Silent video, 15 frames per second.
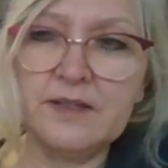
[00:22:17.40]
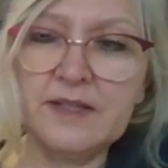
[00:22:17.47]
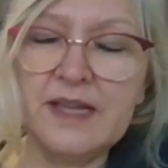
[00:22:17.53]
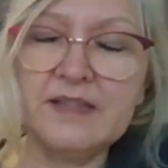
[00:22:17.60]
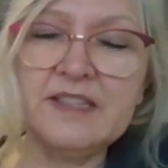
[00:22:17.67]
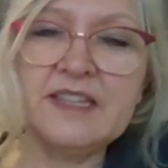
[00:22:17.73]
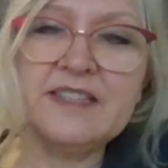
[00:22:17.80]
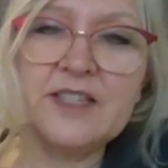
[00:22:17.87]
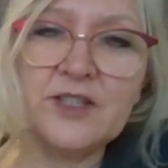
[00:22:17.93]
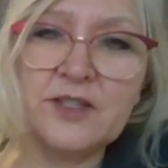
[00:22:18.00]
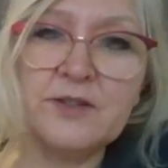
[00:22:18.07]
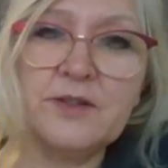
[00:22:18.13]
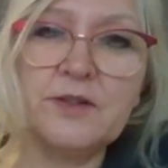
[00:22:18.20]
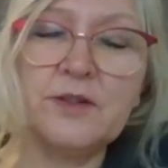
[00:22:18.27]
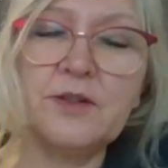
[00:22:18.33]

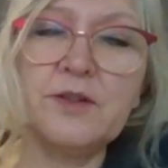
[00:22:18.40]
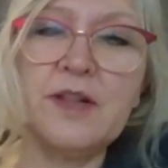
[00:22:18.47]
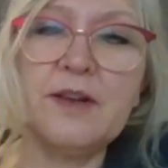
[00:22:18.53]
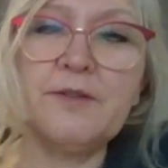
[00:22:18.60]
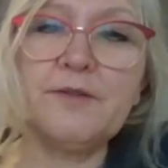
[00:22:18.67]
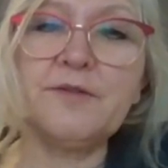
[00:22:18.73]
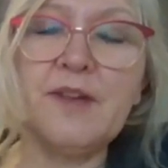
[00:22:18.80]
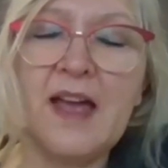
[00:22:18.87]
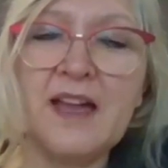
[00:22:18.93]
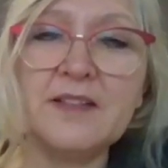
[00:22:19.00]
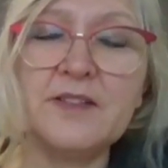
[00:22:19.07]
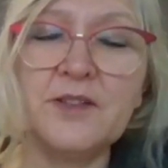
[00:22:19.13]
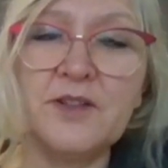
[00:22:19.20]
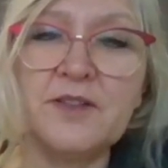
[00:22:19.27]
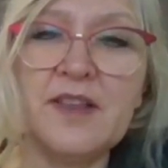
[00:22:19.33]
additional
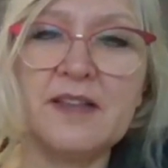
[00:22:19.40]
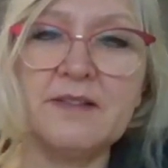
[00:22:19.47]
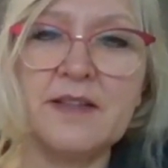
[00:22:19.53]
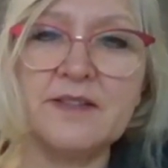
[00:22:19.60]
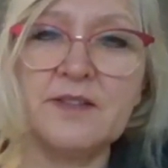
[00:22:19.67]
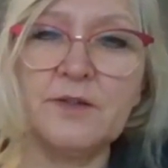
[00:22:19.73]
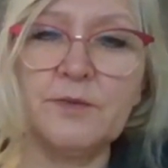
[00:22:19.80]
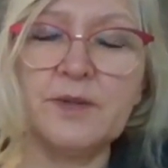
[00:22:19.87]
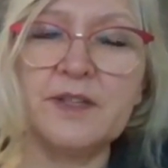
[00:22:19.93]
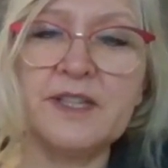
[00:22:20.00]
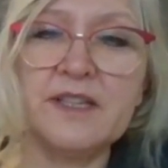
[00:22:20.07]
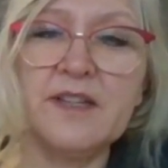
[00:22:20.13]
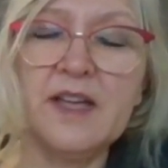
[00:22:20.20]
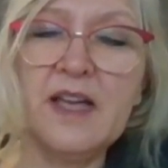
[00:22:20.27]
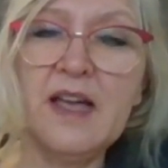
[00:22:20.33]
factor that doesn't
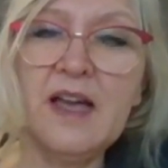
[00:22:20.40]
really,